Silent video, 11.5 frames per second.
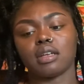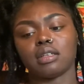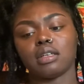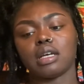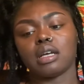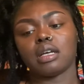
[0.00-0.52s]

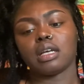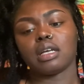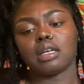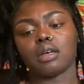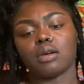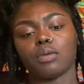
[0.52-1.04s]

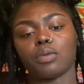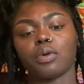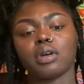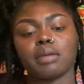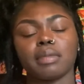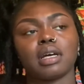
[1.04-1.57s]

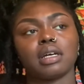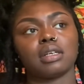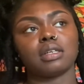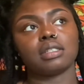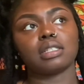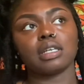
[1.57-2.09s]
What am I
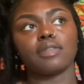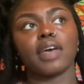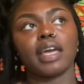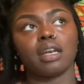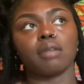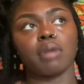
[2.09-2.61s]

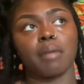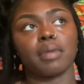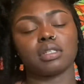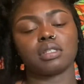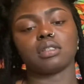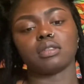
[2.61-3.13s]
self-hating about
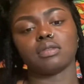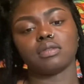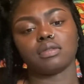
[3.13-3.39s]
myself?